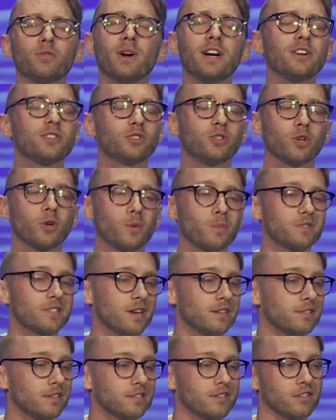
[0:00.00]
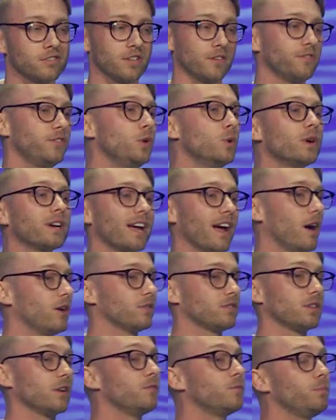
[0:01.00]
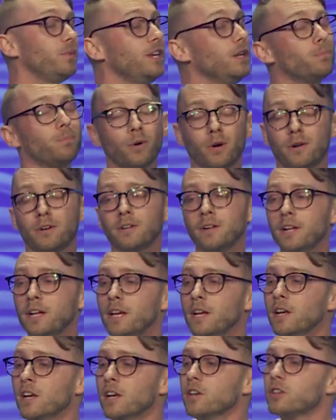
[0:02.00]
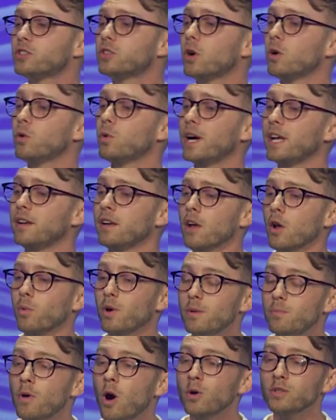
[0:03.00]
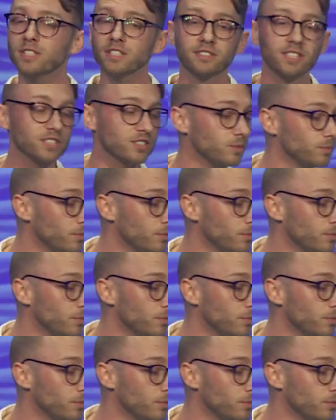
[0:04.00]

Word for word: rare circumstances, there's a few accounts of people so when, when Moses'